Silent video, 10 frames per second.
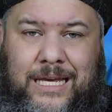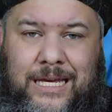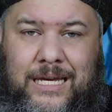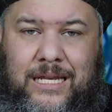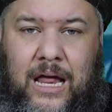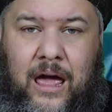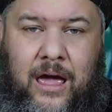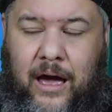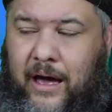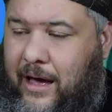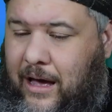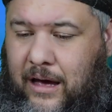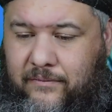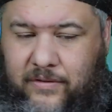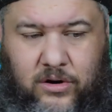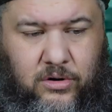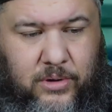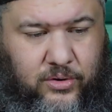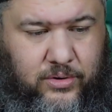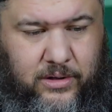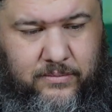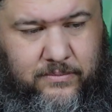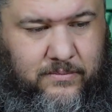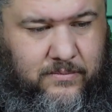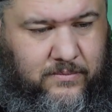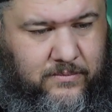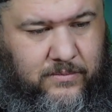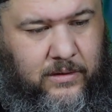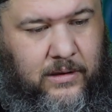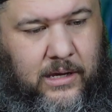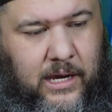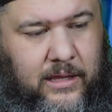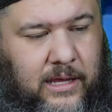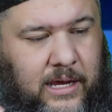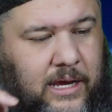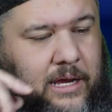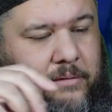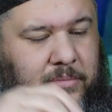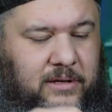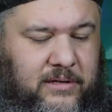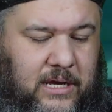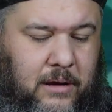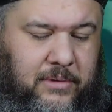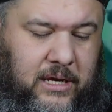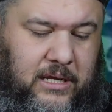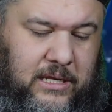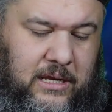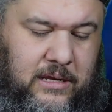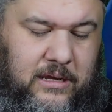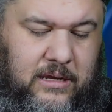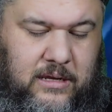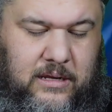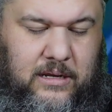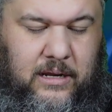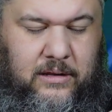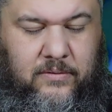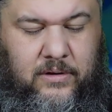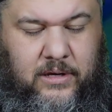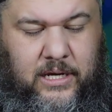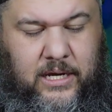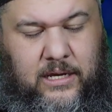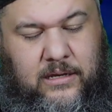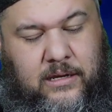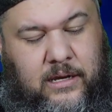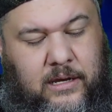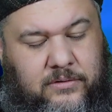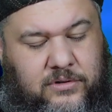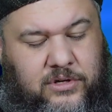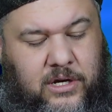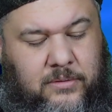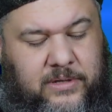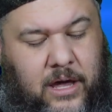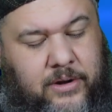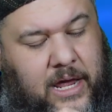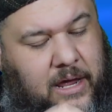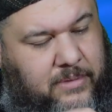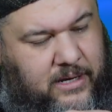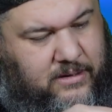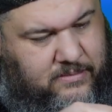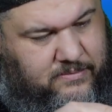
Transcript: in vehicle mode. And then, let me see, I mean, nothing really else jumps out at me.